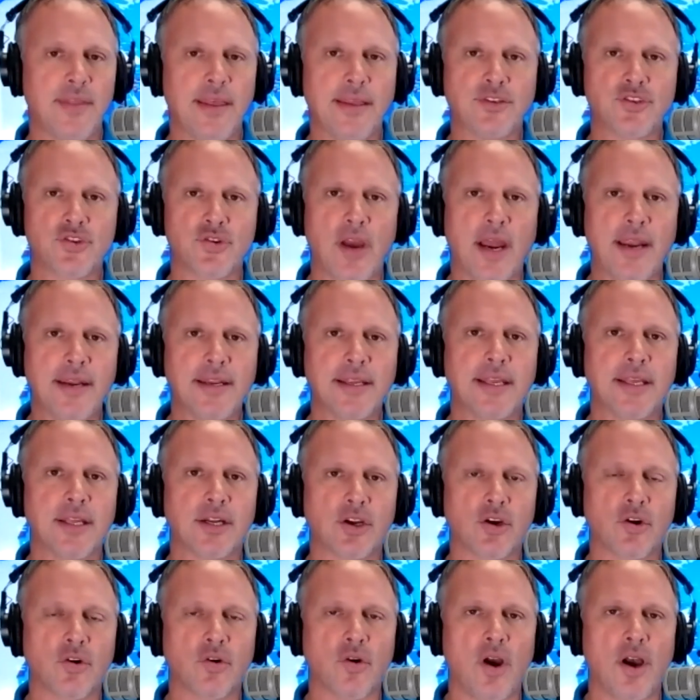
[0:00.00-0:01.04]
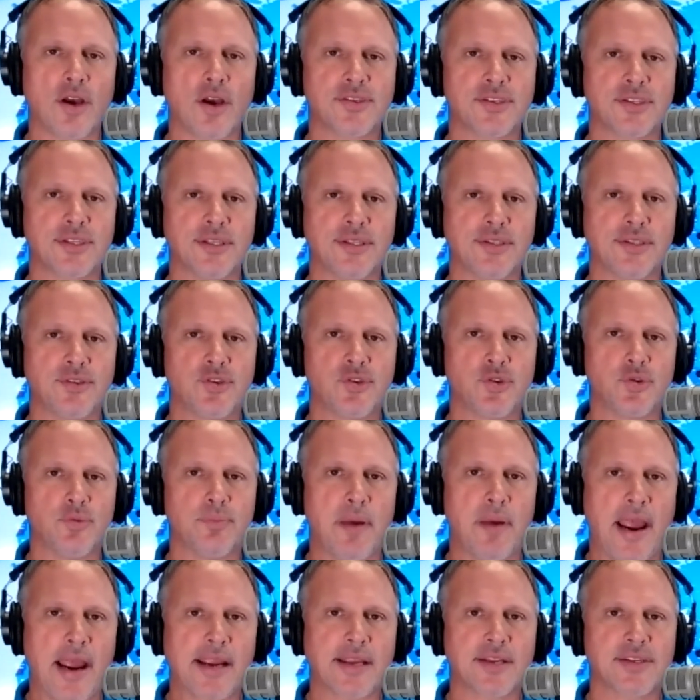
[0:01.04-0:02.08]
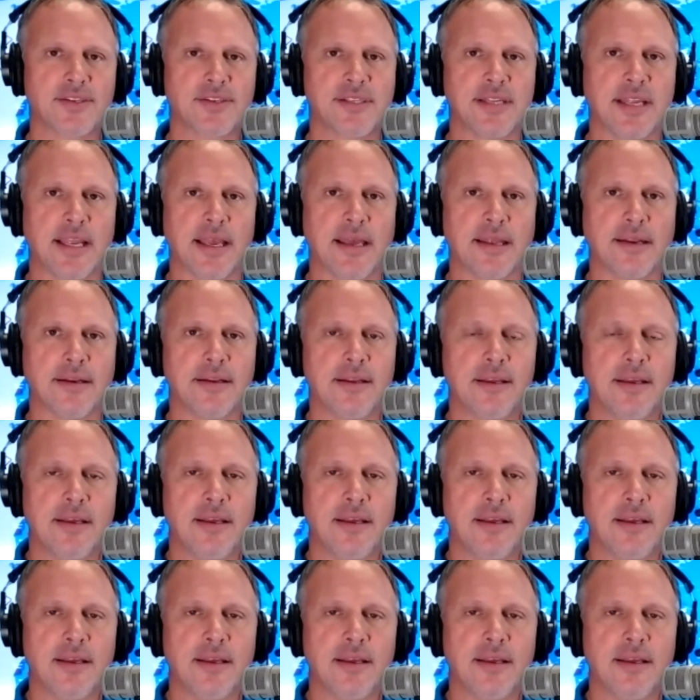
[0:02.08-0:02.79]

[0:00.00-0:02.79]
tried to get across into Pakistan,